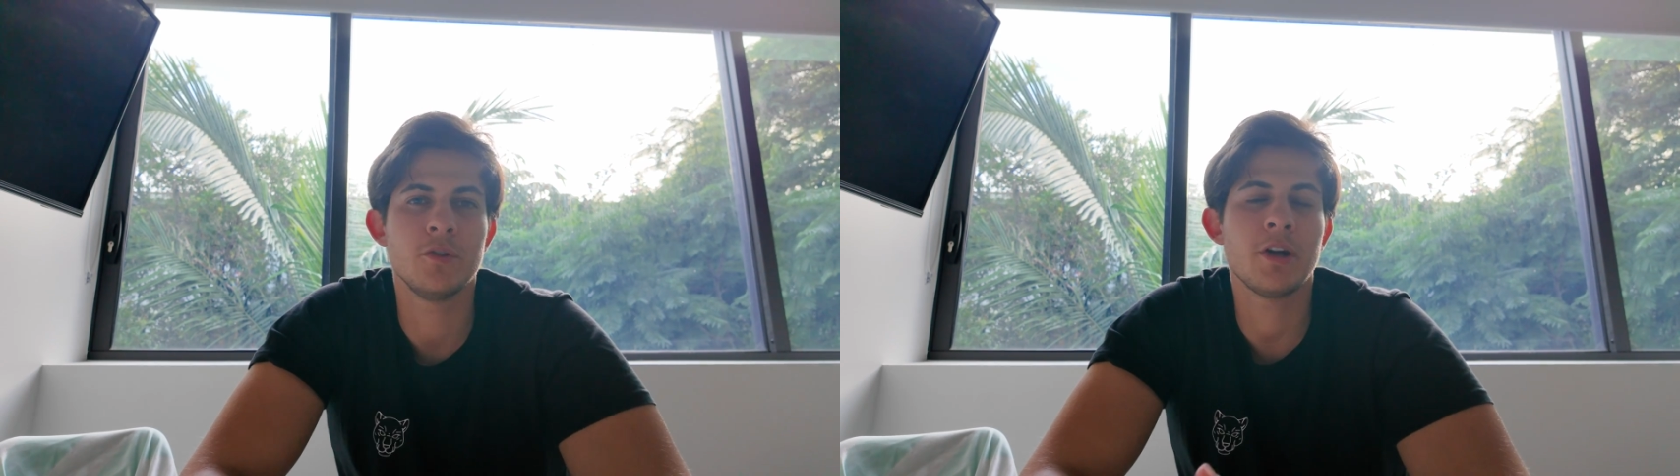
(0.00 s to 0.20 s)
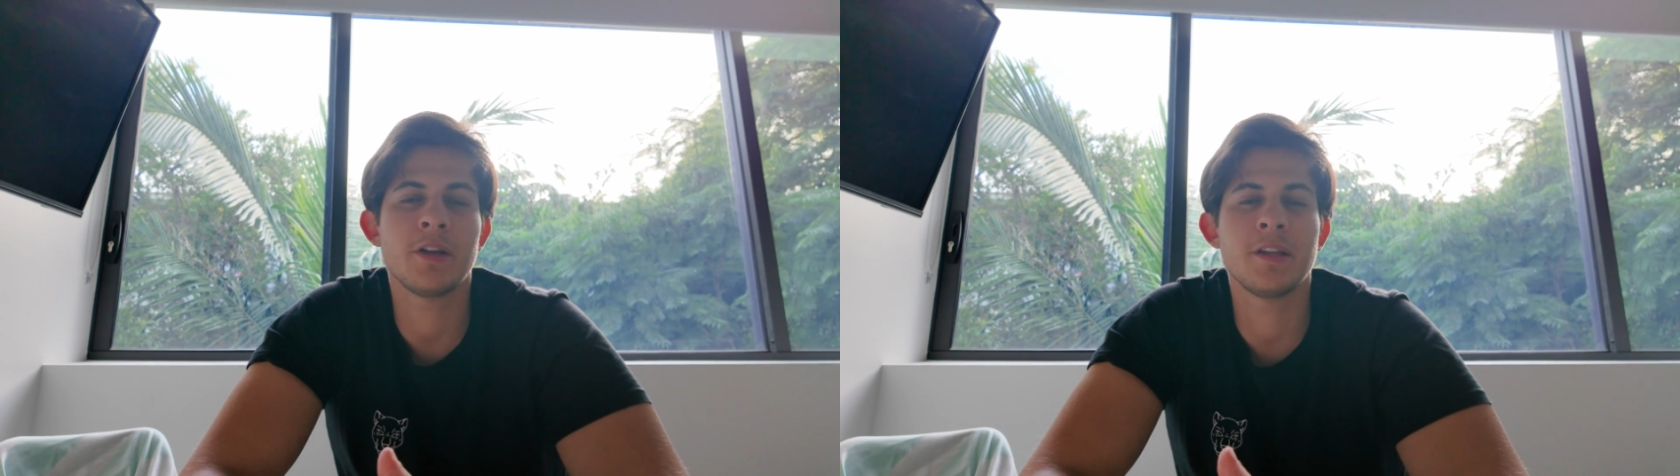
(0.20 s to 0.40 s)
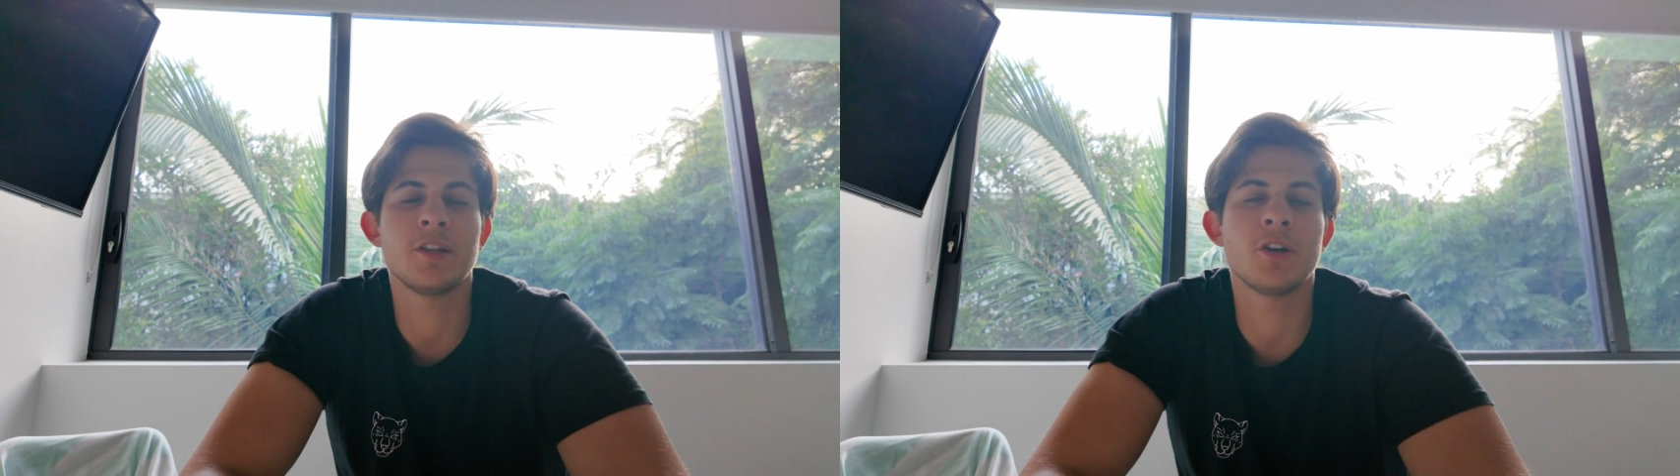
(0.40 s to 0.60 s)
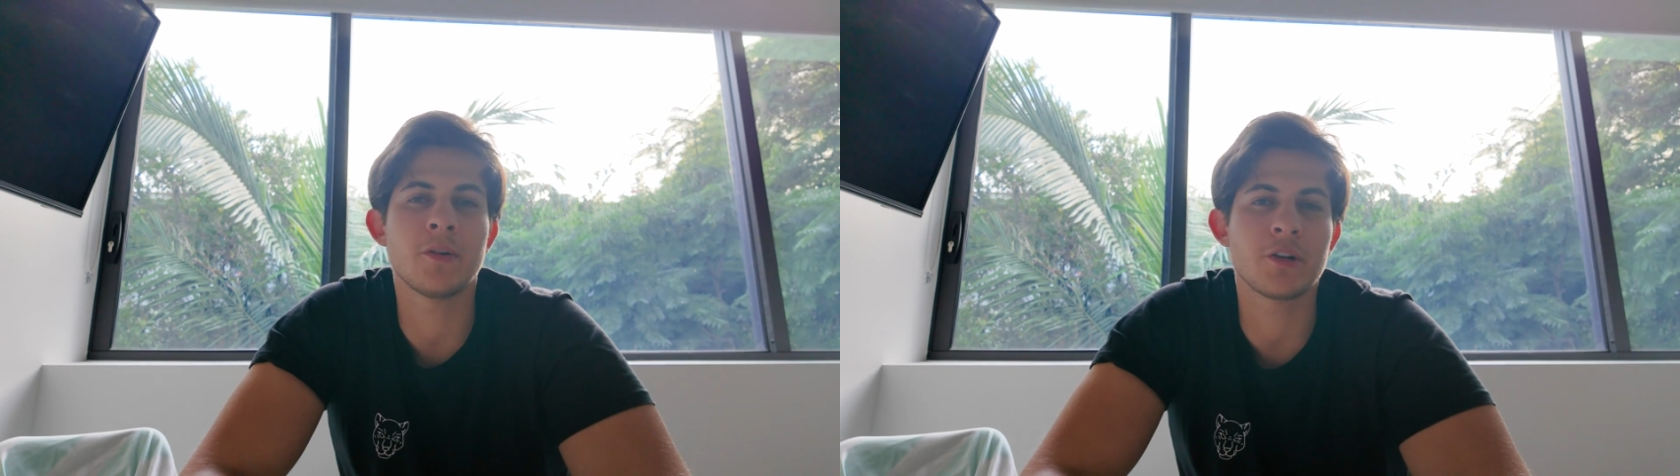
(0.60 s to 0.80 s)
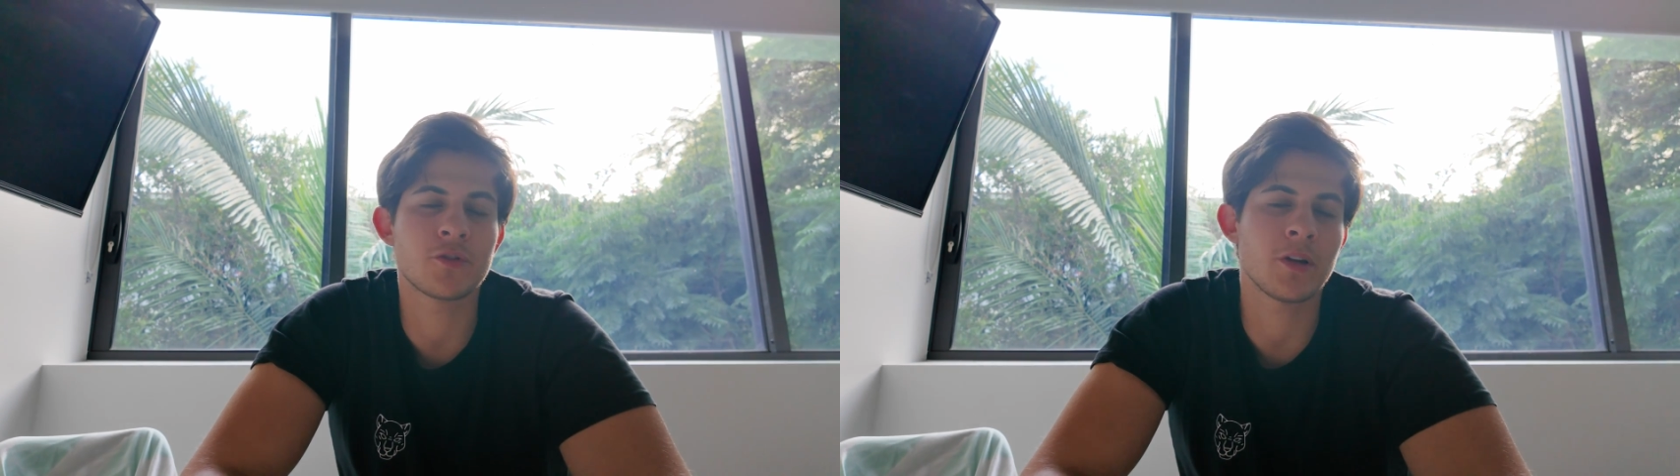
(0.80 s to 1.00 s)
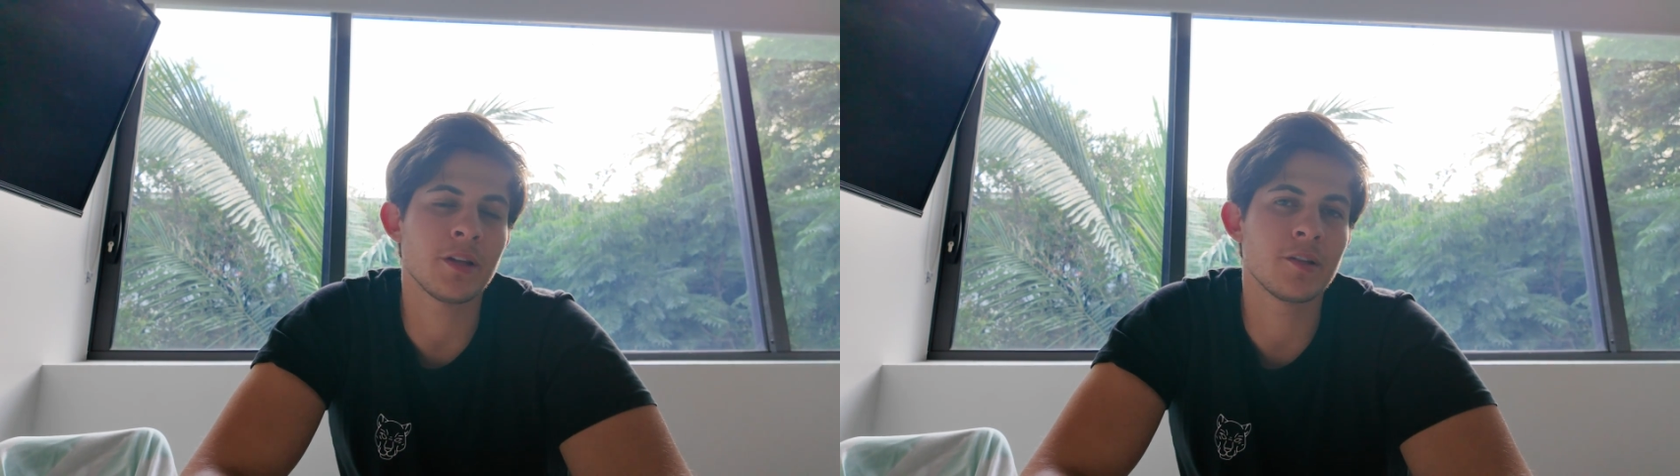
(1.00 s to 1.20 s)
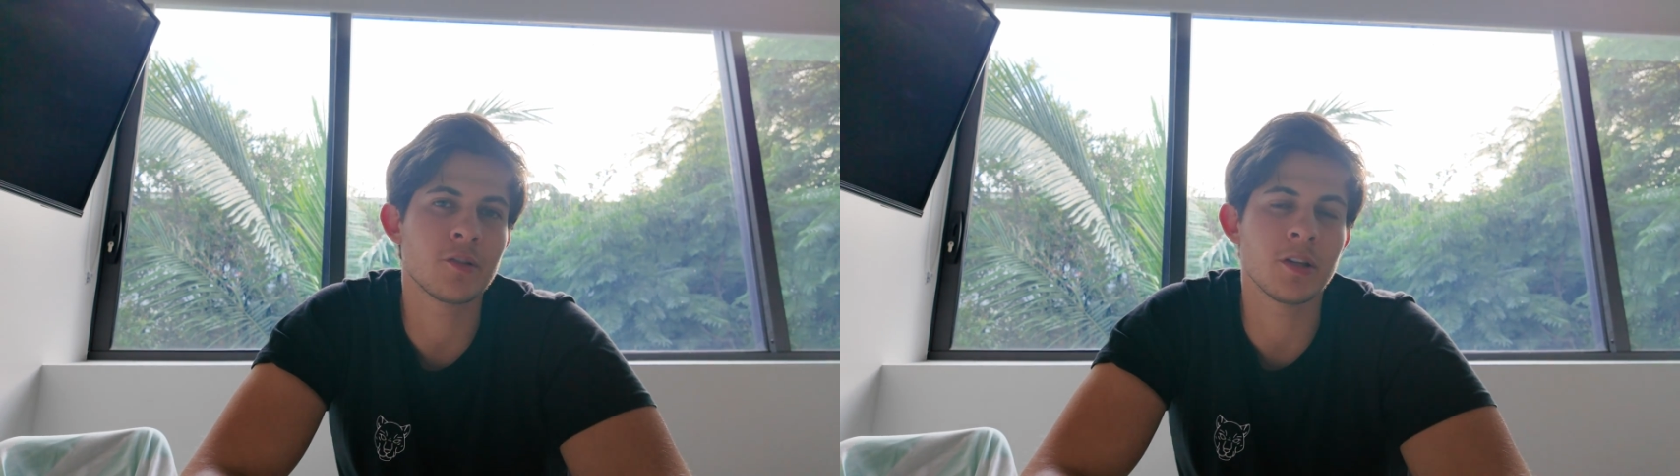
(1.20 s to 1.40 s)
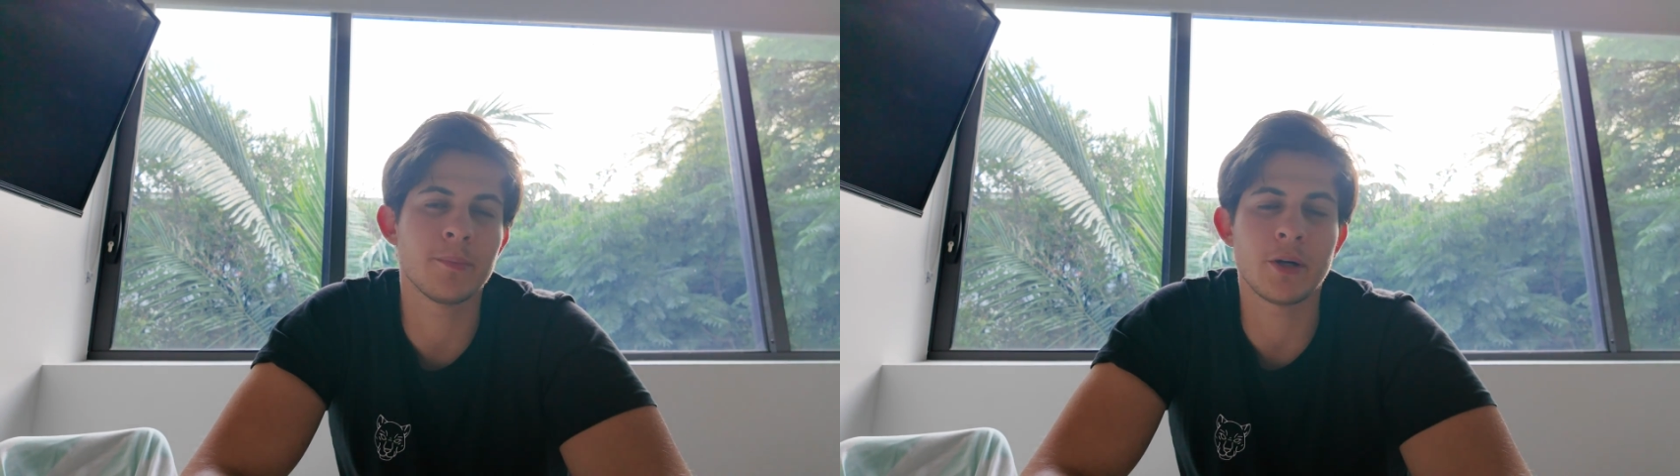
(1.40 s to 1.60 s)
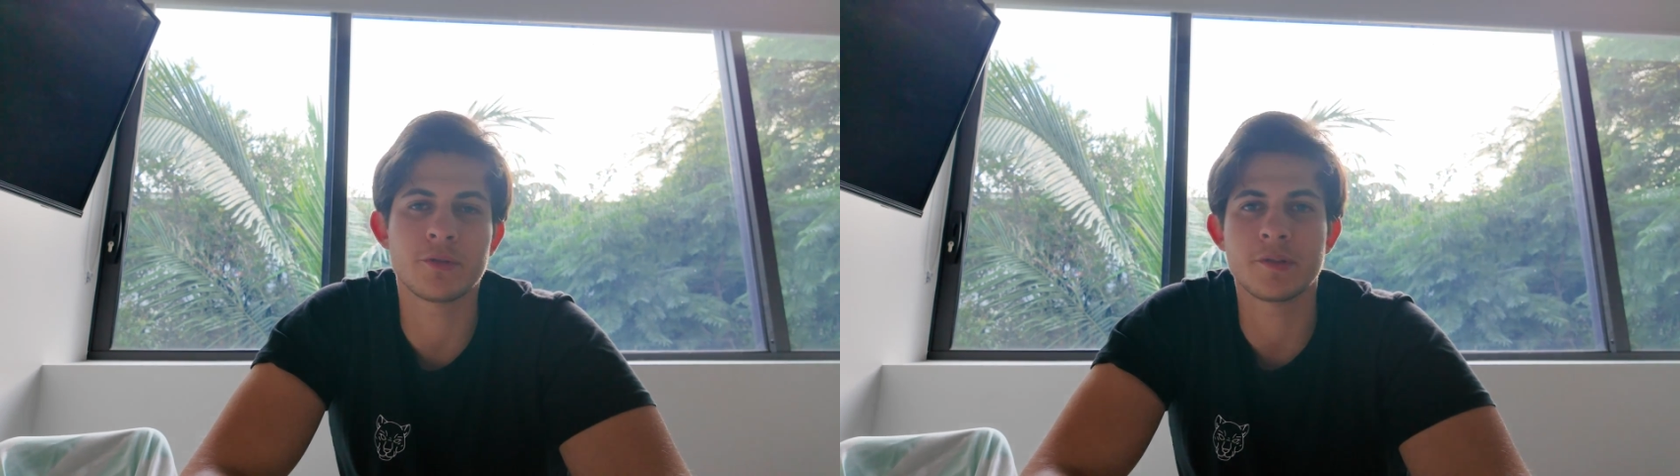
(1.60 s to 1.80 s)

You already know Australia is all about